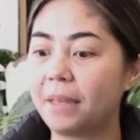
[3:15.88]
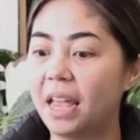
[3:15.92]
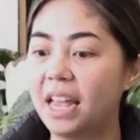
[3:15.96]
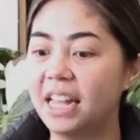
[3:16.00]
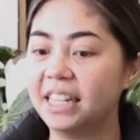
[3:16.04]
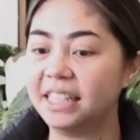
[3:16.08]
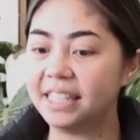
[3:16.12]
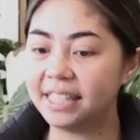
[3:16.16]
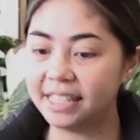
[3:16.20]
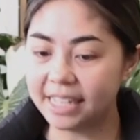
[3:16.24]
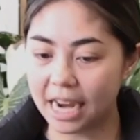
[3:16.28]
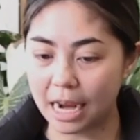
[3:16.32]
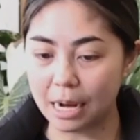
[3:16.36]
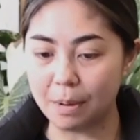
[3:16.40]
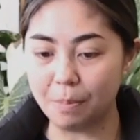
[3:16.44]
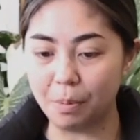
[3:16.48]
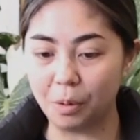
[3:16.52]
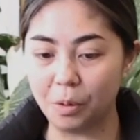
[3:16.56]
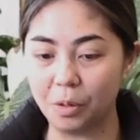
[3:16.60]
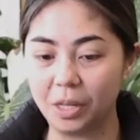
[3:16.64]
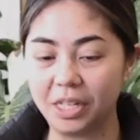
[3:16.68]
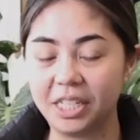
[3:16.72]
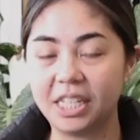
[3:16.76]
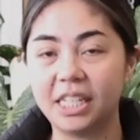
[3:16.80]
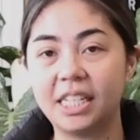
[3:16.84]
and
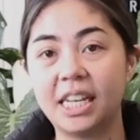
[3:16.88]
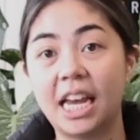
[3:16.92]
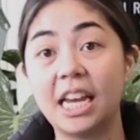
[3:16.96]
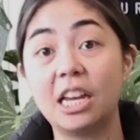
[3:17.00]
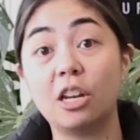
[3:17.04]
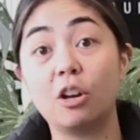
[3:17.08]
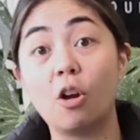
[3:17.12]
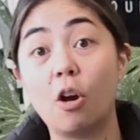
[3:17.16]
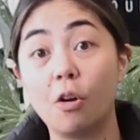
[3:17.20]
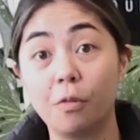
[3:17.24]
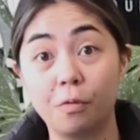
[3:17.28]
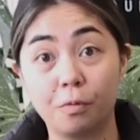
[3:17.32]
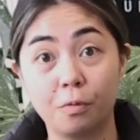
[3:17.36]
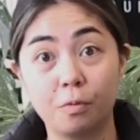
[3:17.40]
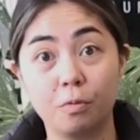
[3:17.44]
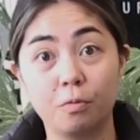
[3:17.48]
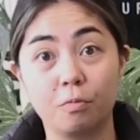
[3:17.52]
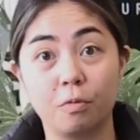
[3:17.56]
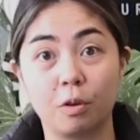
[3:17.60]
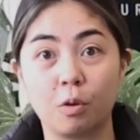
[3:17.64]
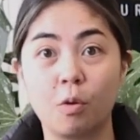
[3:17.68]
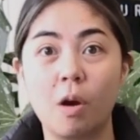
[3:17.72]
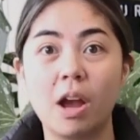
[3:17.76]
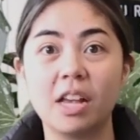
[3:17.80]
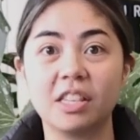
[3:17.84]
stable, and to take it off
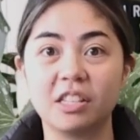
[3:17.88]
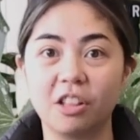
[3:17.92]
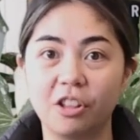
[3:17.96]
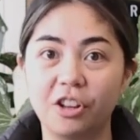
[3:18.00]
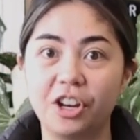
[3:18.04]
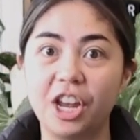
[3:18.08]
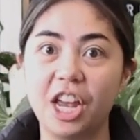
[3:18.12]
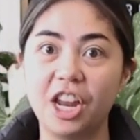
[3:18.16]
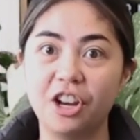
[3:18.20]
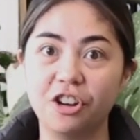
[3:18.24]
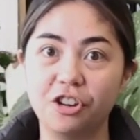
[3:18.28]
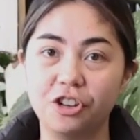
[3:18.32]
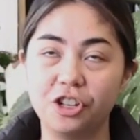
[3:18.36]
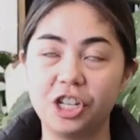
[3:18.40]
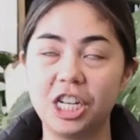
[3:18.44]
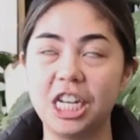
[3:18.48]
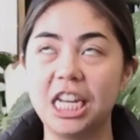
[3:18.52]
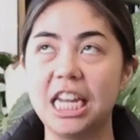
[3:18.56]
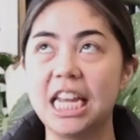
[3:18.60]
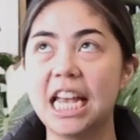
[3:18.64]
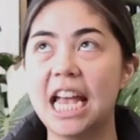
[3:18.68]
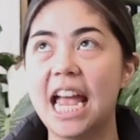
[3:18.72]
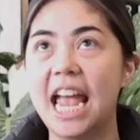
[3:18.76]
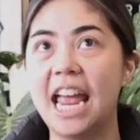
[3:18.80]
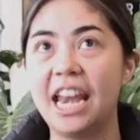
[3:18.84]
requires a lot of
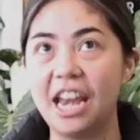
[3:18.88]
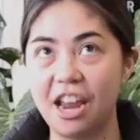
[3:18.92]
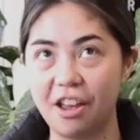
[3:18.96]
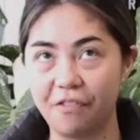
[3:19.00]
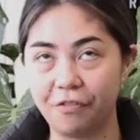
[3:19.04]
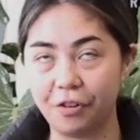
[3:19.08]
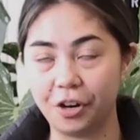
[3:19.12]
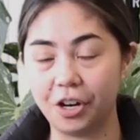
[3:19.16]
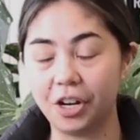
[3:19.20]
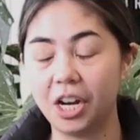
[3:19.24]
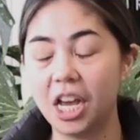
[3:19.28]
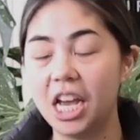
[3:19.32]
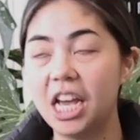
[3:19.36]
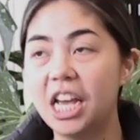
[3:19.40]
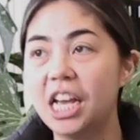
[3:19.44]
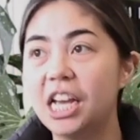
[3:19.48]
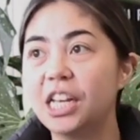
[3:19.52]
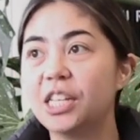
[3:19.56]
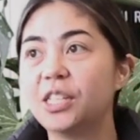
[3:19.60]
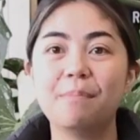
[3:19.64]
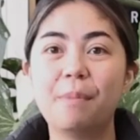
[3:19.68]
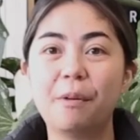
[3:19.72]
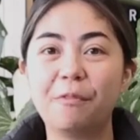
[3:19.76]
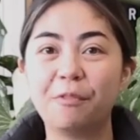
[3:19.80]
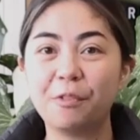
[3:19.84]
energy and effort.
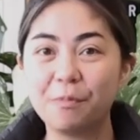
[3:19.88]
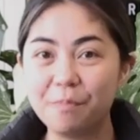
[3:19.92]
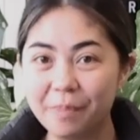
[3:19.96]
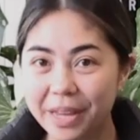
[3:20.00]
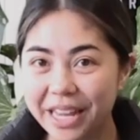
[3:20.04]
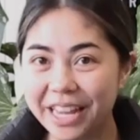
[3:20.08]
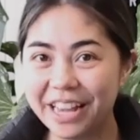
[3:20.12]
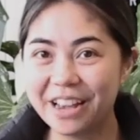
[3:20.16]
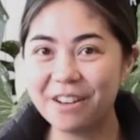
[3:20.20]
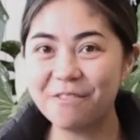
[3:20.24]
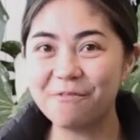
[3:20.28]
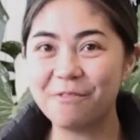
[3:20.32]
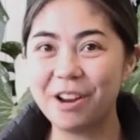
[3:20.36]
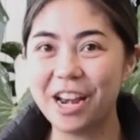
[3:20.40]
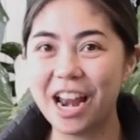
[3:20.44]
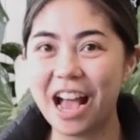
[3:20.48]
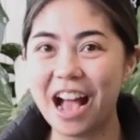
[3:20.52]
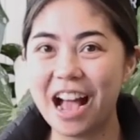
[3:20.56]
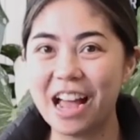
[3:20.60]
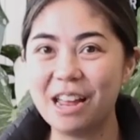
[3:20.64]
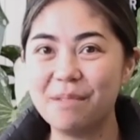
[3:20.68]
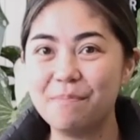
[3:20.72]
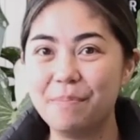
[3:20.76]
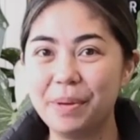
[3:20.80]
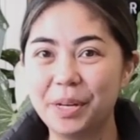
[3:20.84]
But for me, when
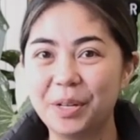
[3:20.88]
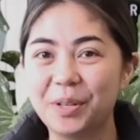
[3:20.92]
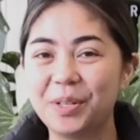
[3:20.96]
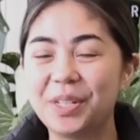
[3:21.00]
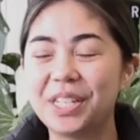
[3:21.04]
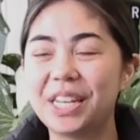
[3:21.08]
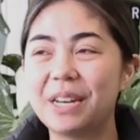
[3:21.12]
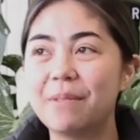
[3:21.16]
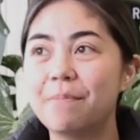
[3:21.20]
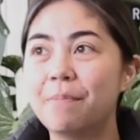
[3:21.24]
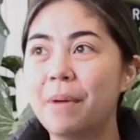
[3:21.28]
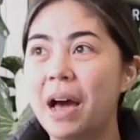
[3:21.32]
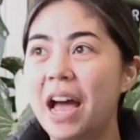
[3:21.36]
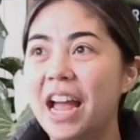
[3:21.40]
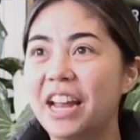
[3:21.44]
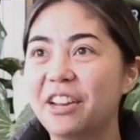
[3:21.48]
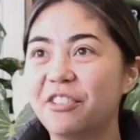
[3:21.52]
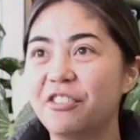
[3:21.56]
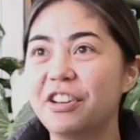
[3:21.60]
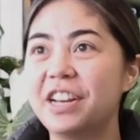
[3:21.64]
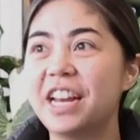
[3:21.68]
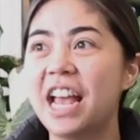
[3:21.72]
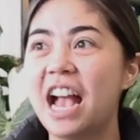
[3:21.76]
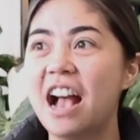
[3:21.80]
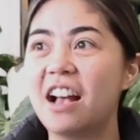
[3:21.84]
I built my
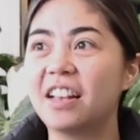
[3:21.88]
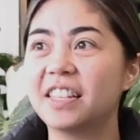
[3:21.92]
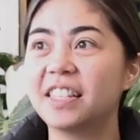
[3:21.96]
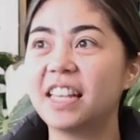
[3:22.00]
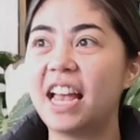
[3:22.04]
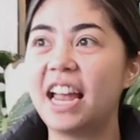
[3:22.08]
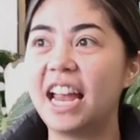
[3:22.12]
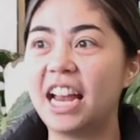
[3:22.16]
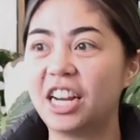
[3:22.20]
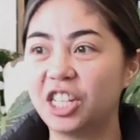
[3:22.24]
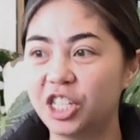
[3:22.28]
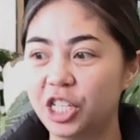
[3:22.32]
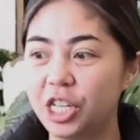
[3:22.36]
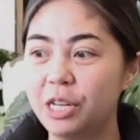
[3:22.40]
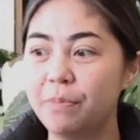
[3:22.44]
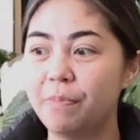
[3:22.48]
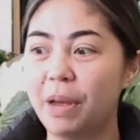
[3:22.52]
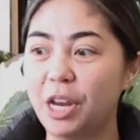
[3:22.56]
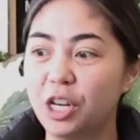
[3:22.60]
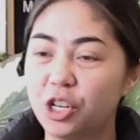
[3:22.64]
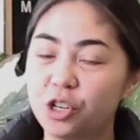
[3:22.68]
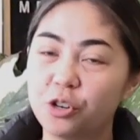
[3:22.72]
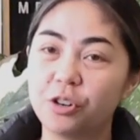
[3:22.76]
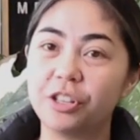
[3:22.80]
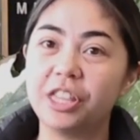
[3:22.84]
greenhouse, I actually
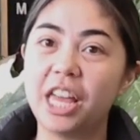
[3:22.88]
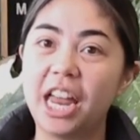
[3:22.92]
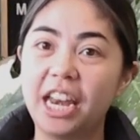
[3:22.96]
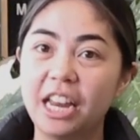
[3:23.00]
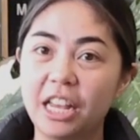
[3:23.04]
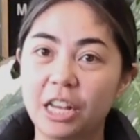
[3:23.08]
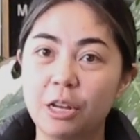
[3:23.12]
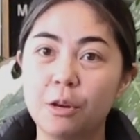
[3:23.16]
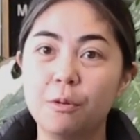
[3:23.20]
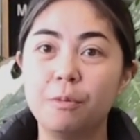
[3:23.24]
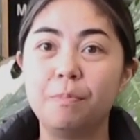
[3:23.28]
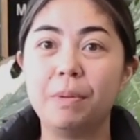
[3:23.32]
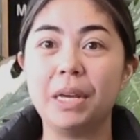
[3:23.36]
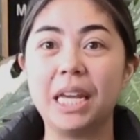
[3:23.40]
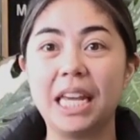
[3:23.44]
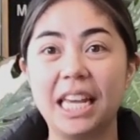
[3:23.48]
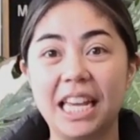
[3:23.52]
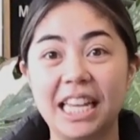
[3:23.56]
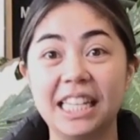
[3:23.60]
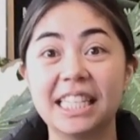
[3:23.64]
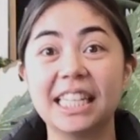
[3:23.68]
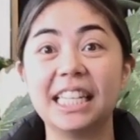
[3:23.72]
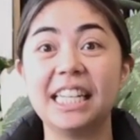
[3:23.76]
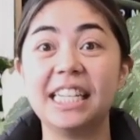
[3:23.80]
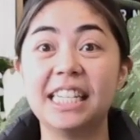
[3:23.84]
made sure that it could be
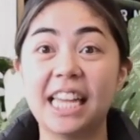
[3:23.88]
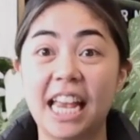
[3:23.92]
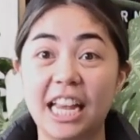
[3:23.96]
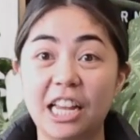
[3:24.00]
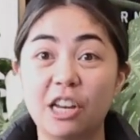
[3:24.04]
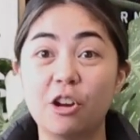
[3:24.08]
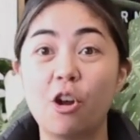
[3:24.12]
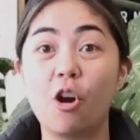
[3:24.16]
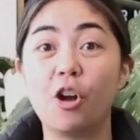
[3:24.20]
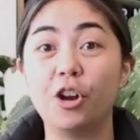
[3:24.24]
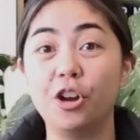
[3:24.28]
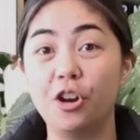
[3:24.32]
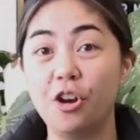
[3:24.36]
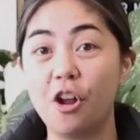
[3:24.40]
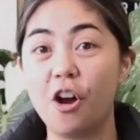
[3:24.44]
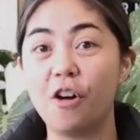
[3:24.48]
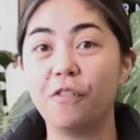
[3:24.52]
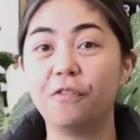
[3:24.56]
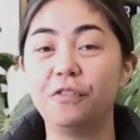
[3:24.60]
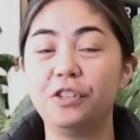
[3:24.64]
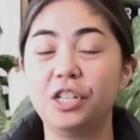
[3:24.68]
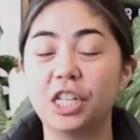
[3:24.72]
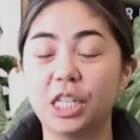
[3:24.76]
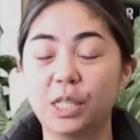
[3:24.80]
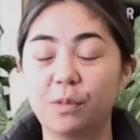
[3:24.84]
easily taken on and
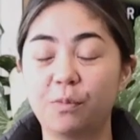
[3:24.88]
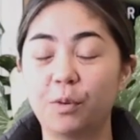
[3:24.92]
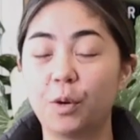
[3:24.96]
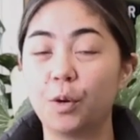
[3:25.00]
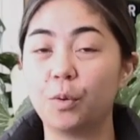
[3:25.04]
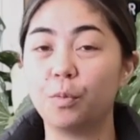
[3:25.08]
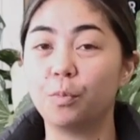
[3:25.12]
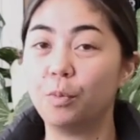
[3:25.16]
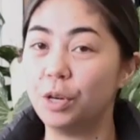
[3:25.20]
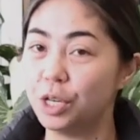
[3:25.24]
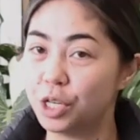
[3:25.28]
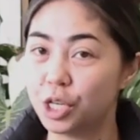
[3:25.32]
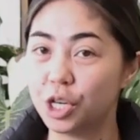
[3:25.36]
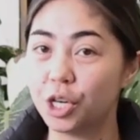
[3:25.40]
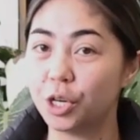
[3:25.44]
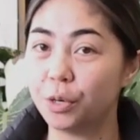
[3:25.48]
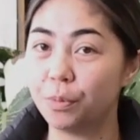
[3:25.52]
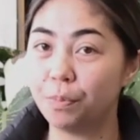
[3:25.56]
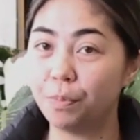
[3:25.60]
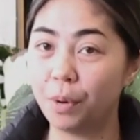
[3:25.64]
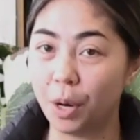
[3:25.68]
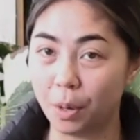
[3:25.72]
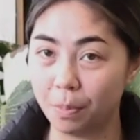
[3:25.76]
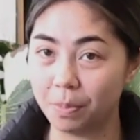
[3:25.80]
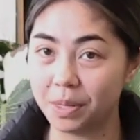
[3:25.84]
off just for
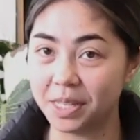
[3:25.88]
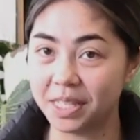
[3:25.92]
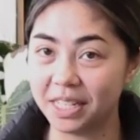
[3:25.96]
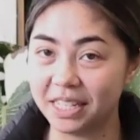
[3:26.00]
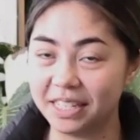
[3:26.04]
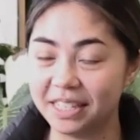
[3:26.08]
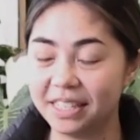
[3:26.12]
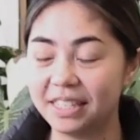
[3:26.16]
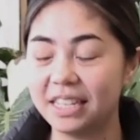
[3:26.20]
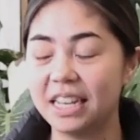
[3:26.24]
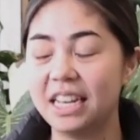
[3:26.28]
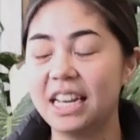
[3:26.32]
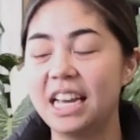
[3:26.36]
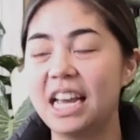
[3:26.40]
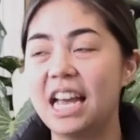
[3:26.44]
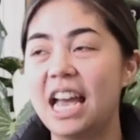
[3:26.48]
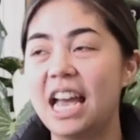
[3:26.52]
winter purposes.